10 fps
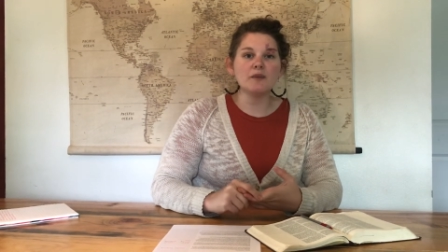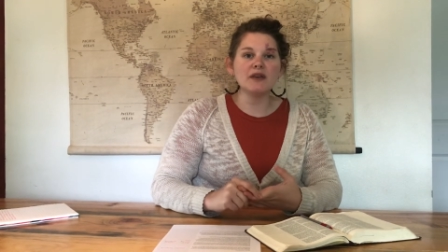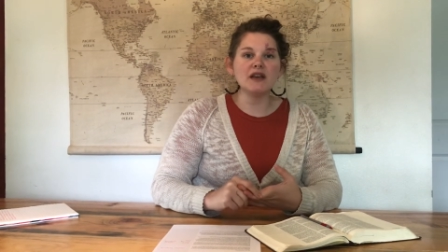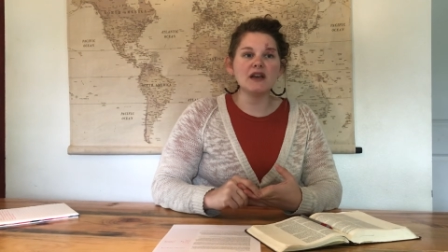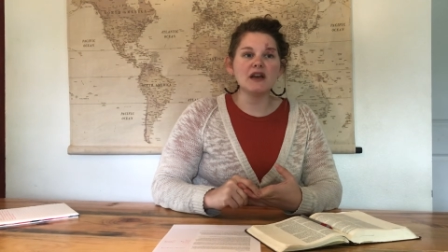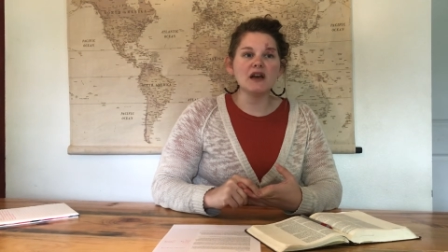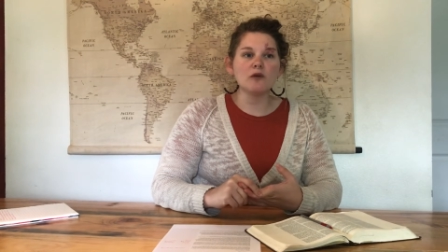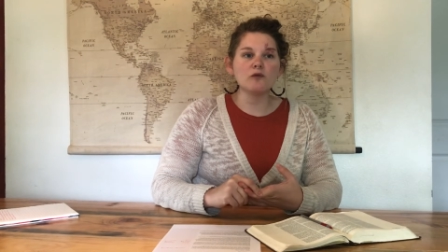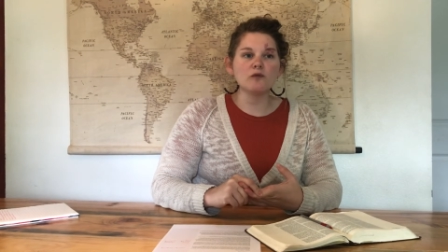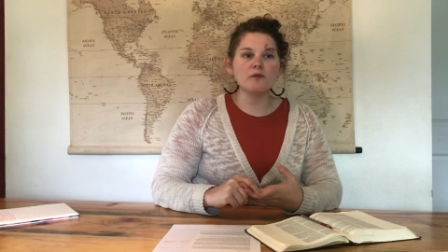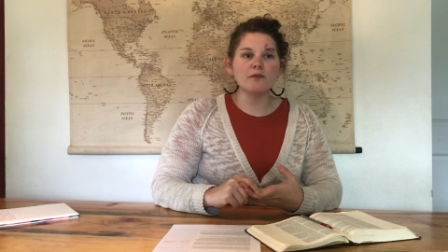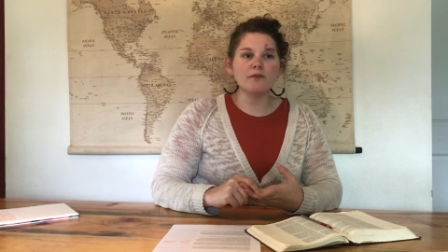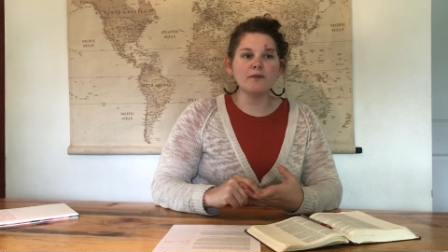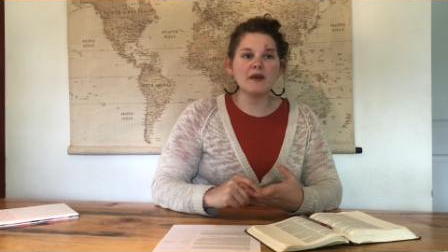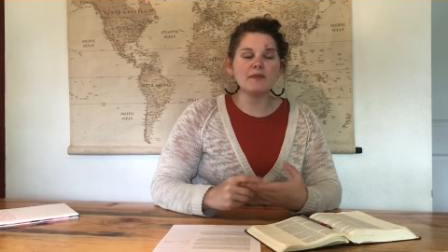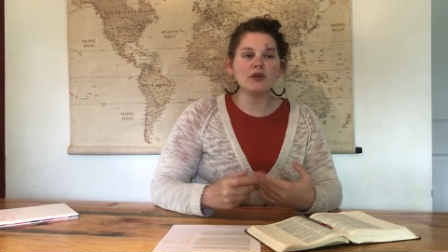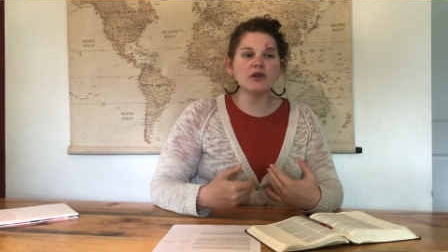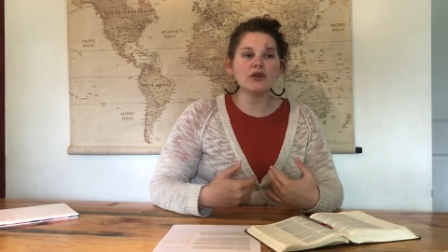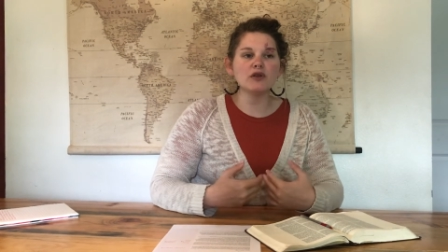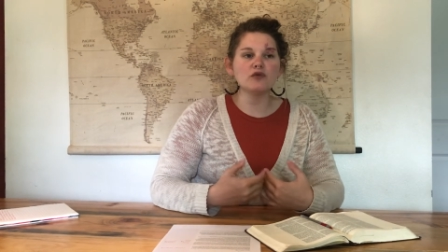be people
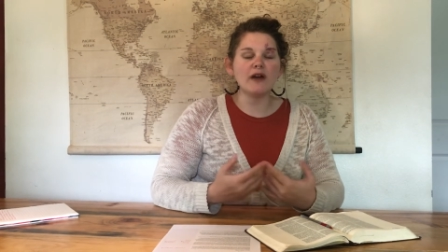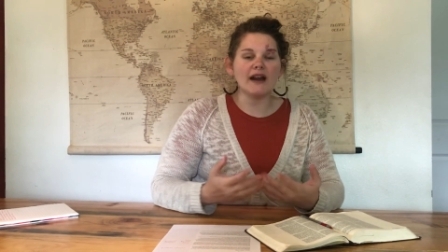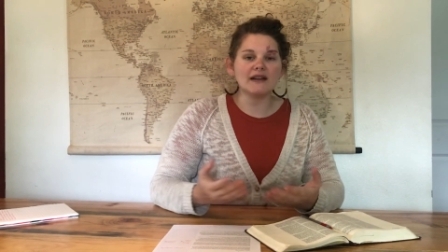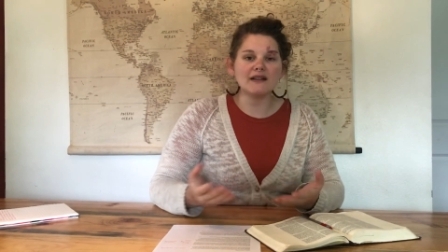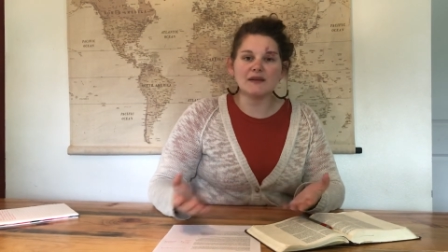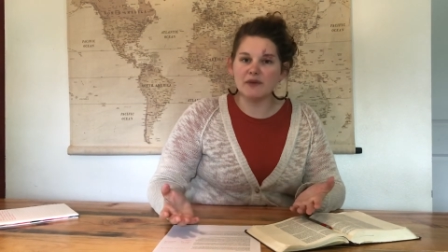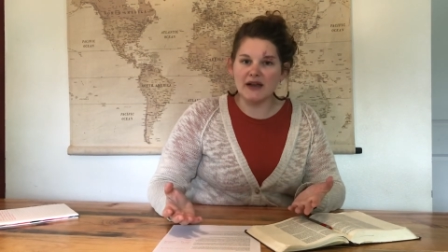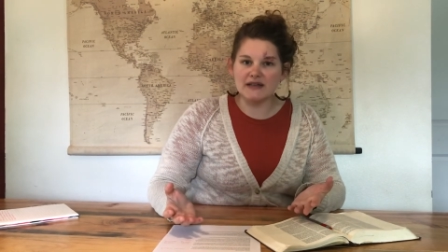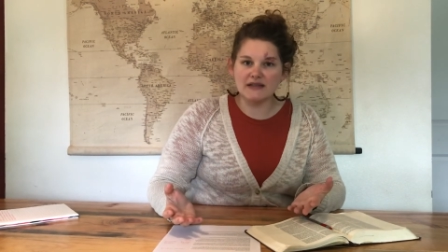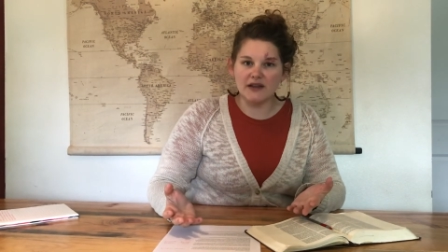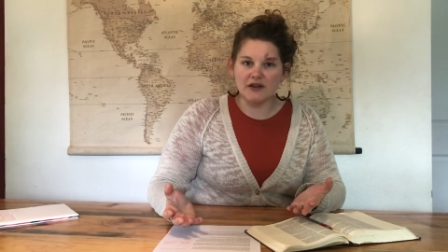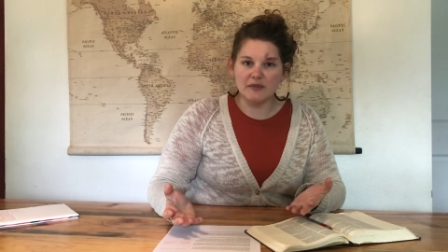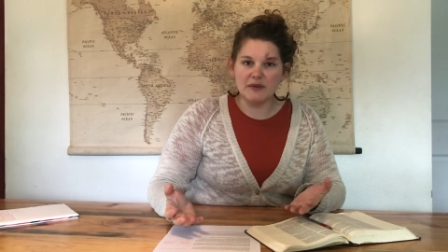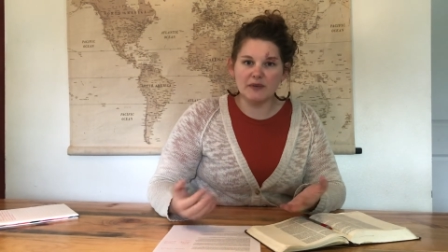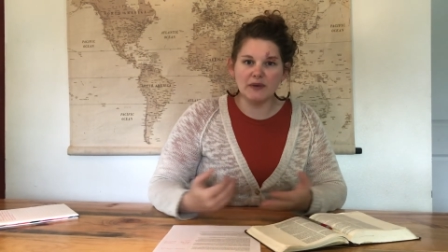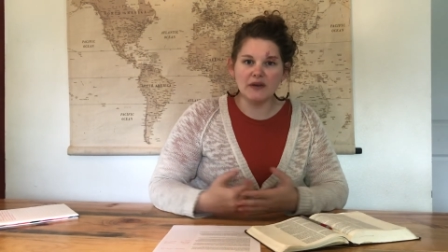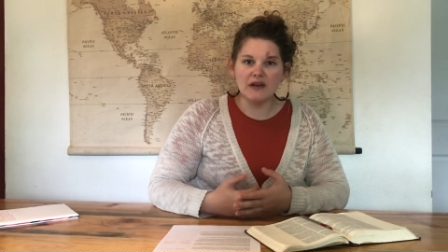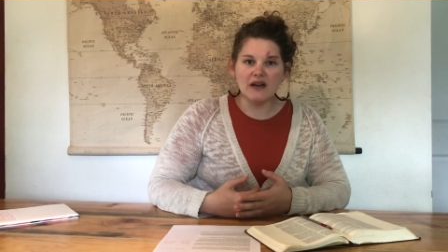who radically bless other people.